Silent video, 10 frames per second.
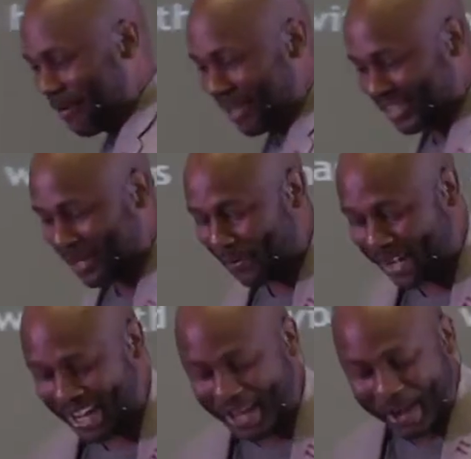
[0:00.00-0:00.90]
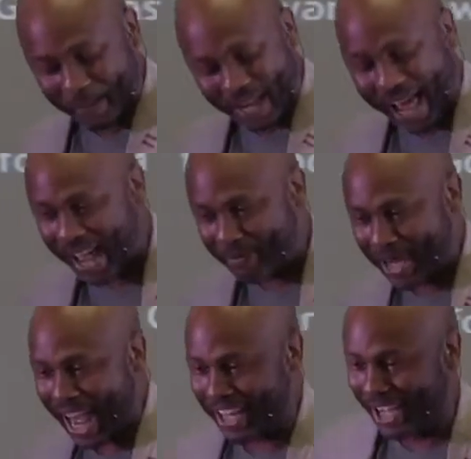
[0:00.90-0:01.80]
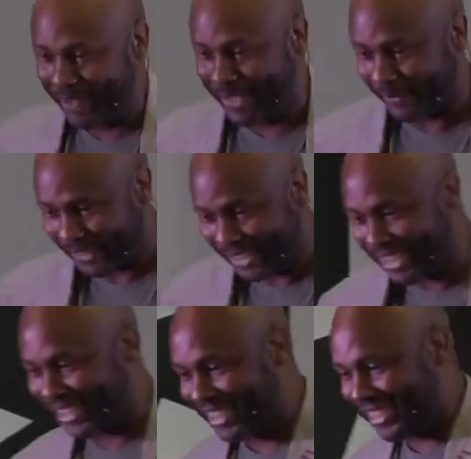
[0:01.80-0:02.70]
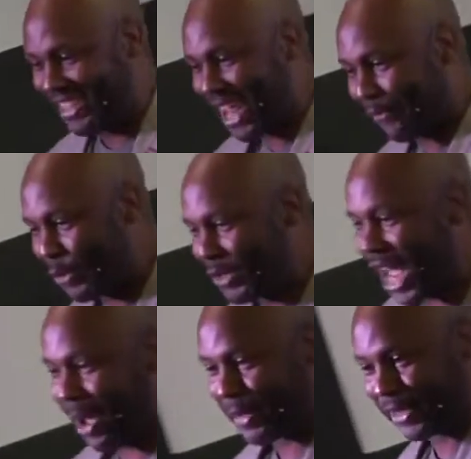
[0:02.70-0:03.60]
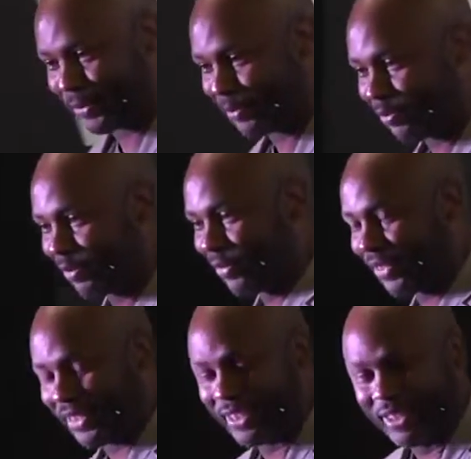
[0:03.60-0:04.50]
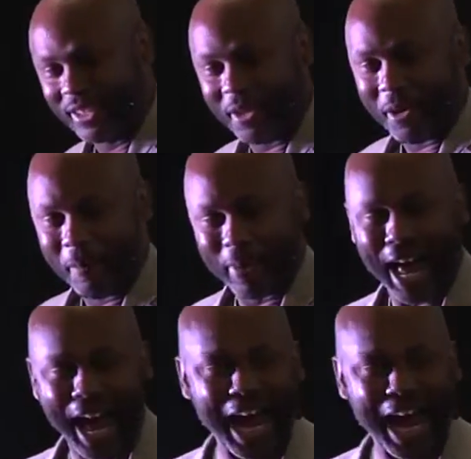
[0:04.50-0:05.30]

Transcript: on myself right now. But I, but I love li- listening to Nephew Tommy. But I